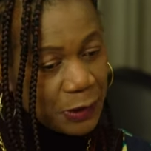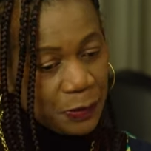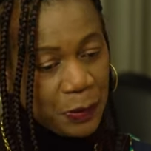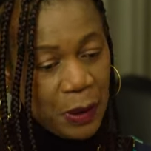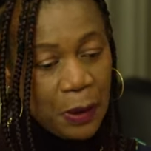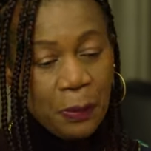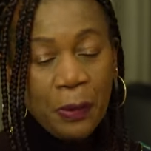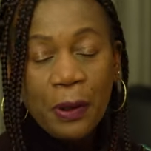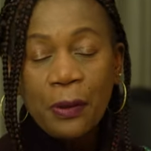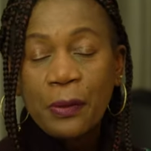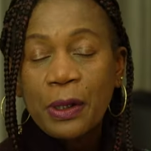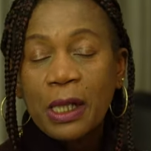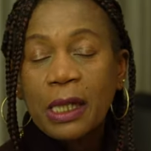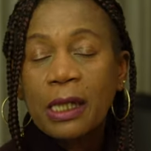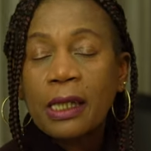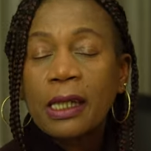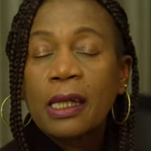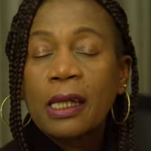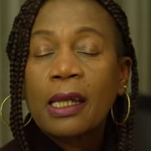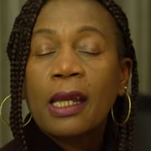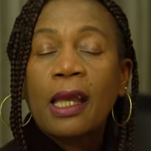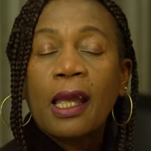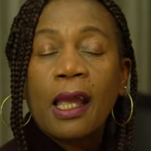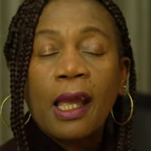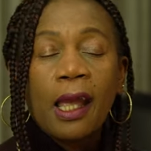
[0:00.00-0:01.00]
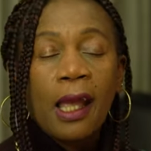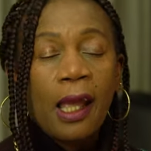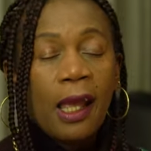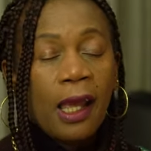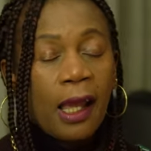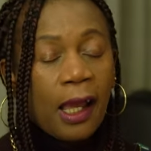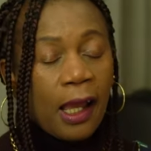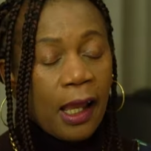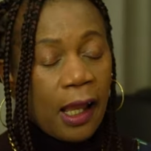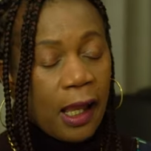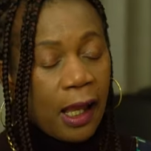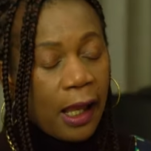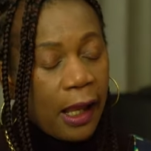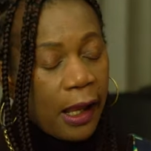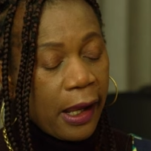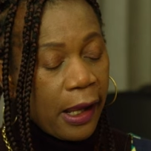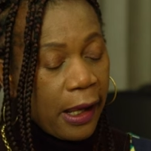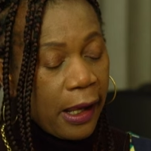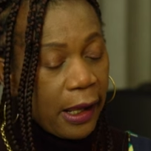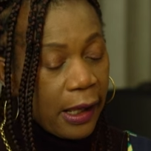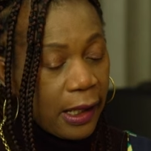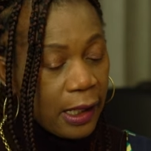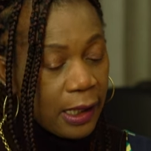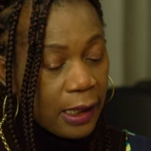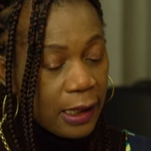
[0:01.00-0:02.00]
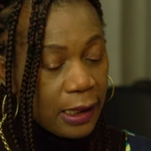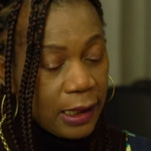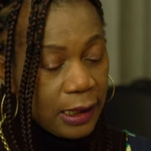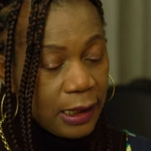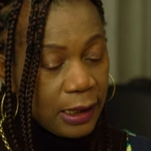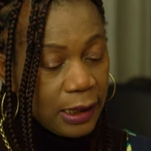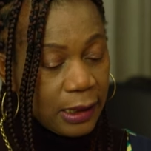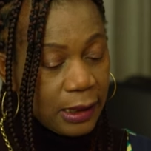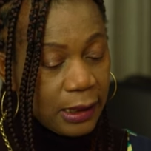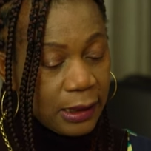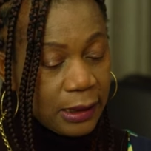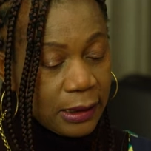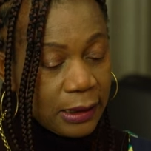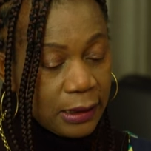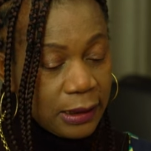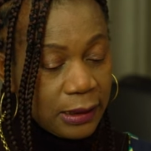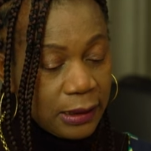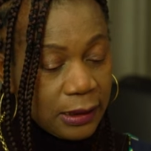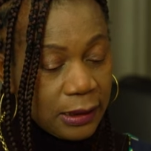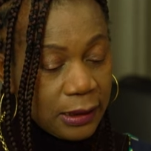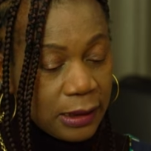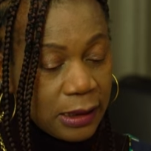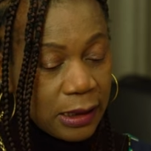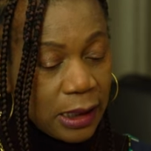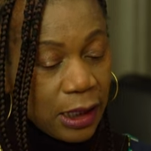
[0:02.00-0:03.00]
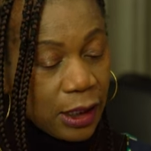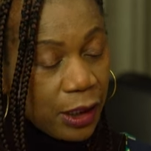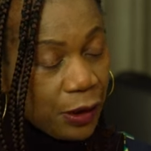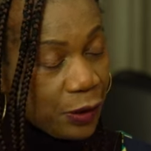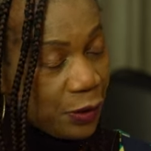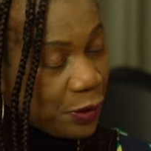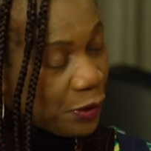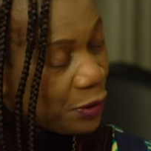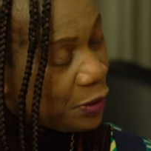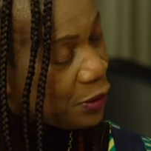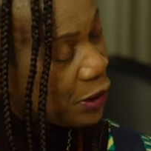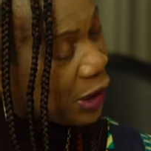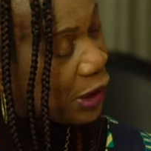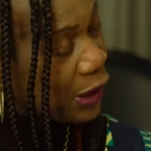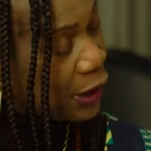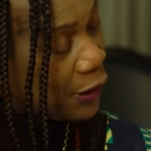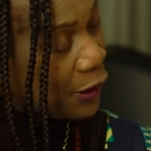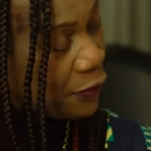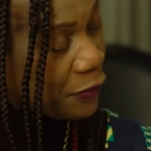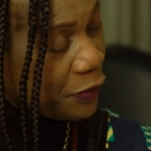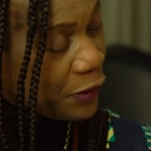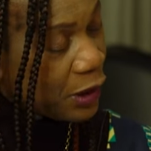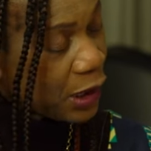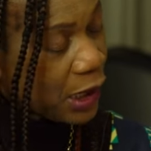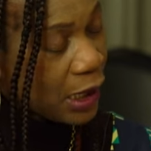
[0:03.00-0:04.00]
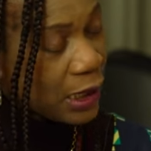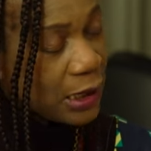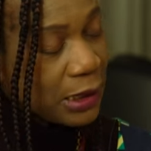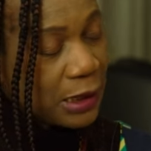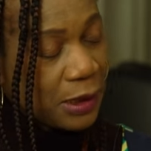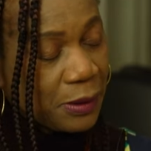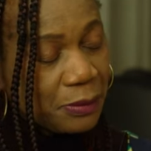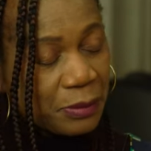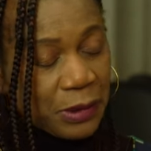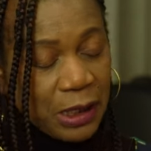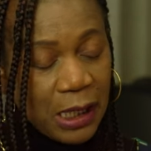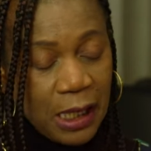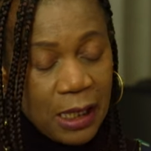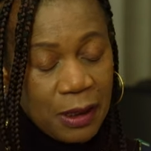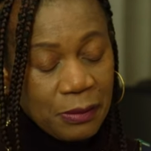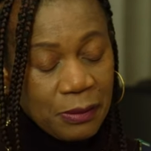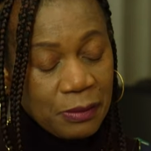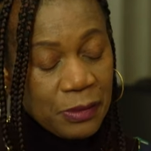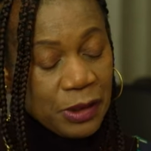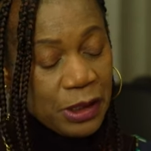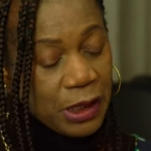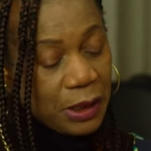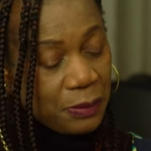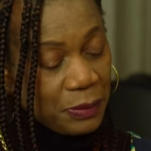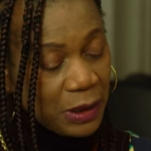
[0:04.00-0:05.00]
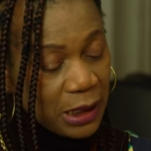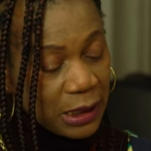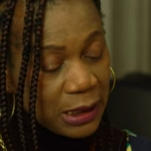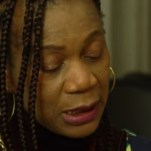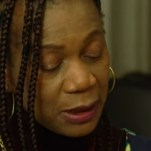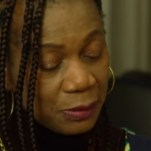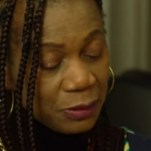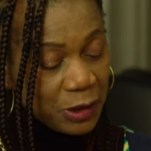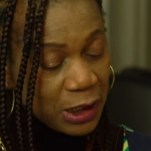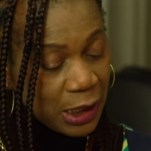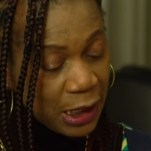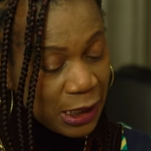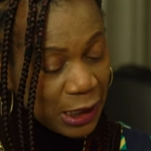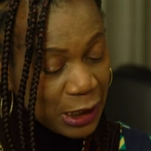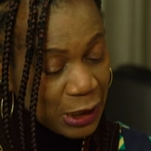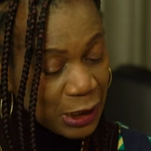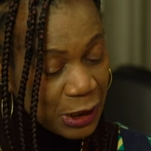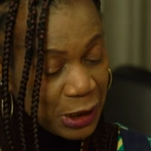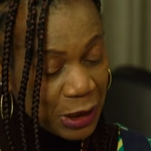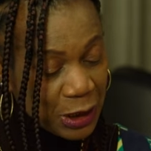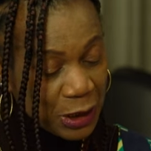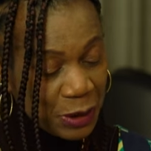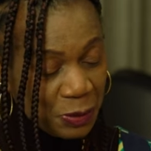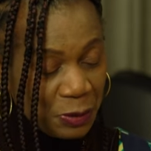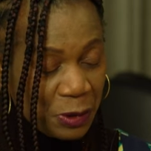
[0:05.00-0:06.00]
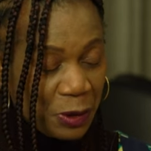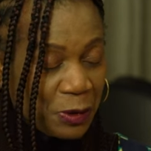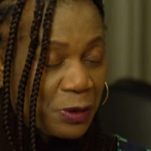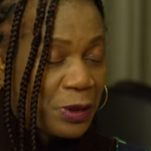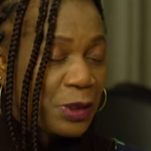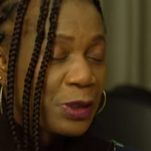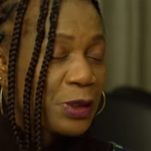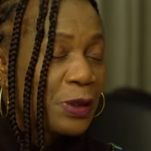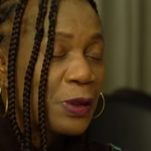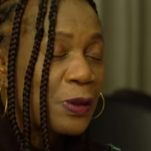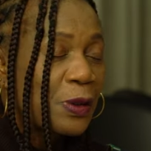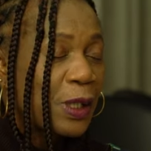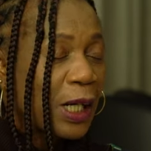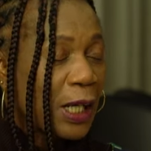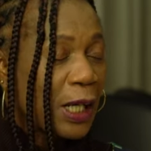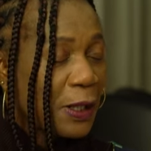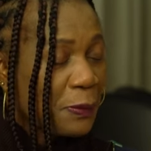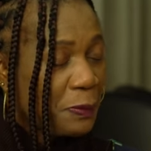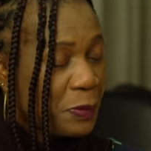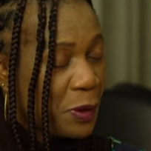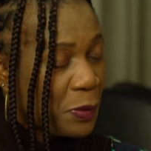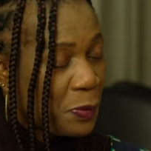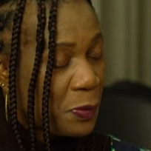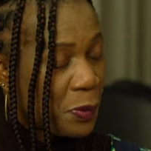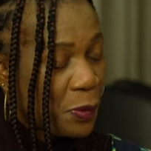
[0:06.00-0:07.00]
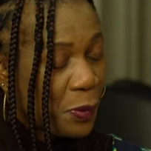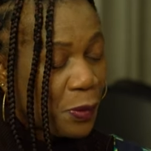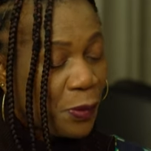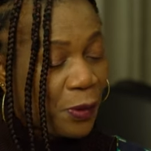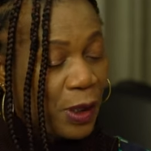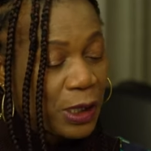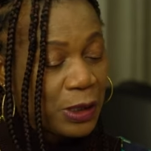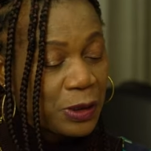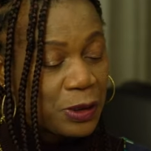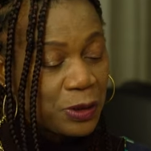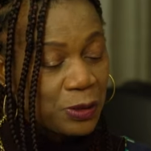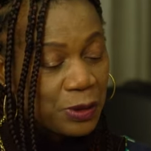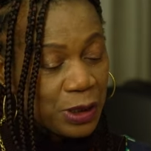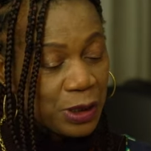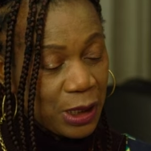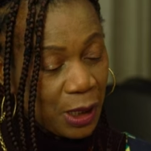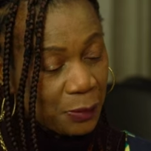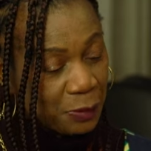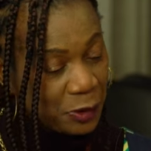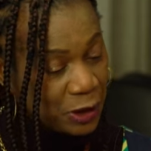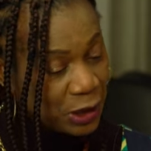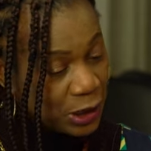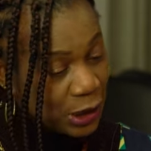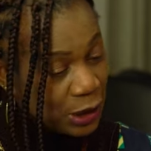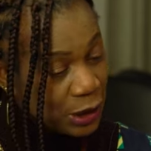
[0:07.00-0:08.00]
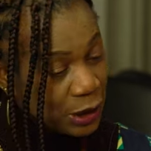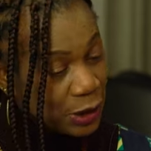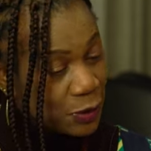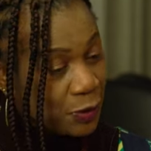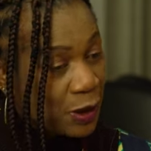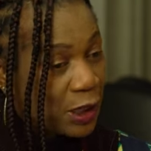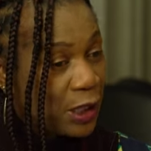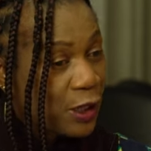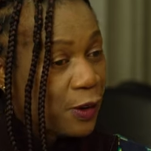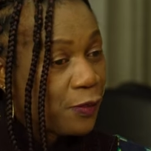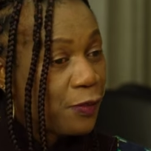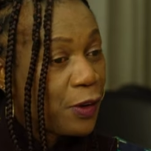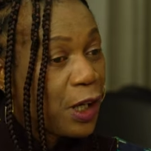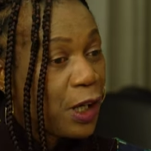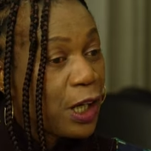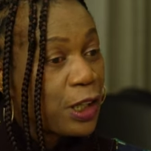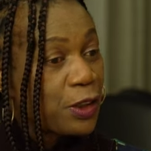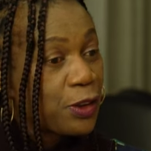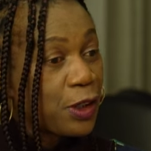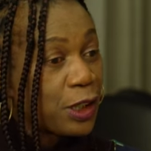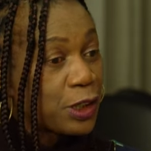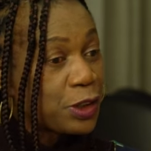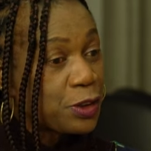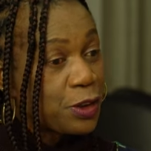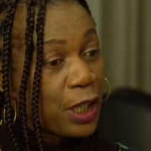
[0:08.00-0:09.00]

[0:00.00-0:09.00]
his paperwork. And, you know, in Africa, sometimes he made some challenges because, you know, like people want to sabotage whatever you are